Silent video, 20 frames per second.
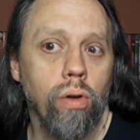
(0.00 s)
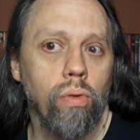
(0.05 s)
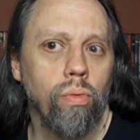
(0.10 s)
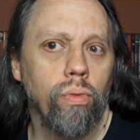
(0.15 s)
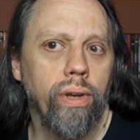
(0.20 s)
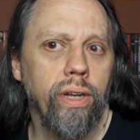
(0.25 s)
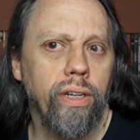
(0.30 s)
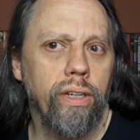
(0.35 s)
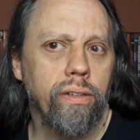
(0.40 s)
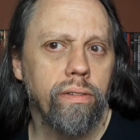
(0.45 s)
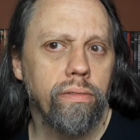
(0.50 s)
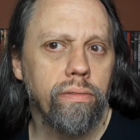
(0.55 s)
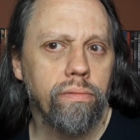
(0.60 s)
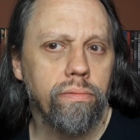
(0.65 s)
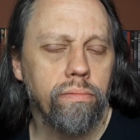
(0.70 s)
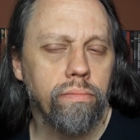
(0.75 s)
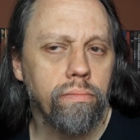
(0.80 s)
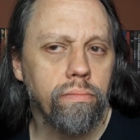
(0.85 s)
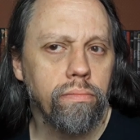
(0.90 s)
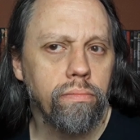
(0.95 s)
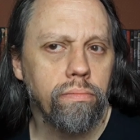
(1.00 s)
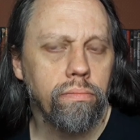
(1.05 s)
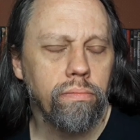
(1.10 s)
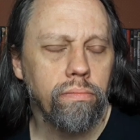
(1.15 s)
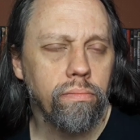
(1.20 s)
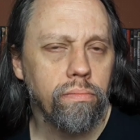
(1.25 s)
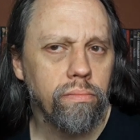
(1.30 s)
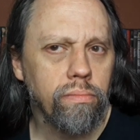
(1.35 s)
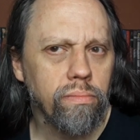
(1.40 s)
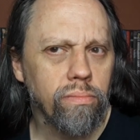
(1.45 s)
whoa, he,
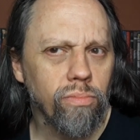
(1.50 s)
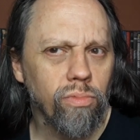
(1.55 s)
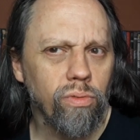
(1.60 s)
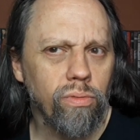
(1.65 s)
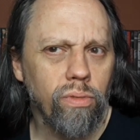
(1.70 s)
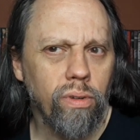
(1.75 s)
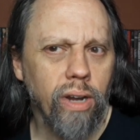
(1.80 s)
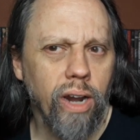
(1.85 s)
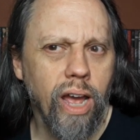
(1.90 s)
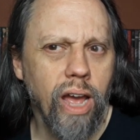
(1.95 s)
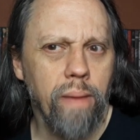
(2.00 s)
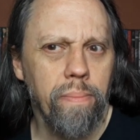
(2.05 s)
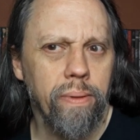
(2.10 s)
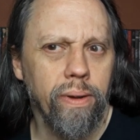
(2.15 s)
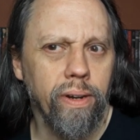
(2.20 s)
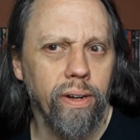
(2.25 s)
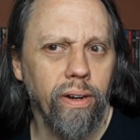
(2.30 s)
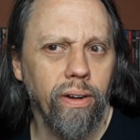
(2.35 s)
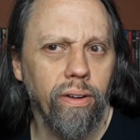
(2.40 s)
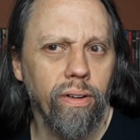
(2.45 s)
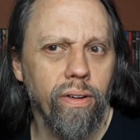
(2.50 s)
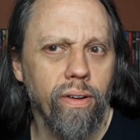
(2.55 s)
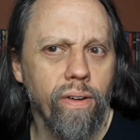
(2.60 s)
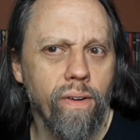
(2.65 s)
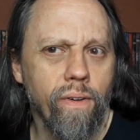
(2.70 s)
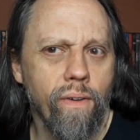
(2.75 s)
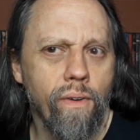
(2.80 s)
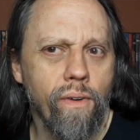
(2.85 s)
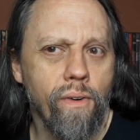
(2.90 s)
what happened here?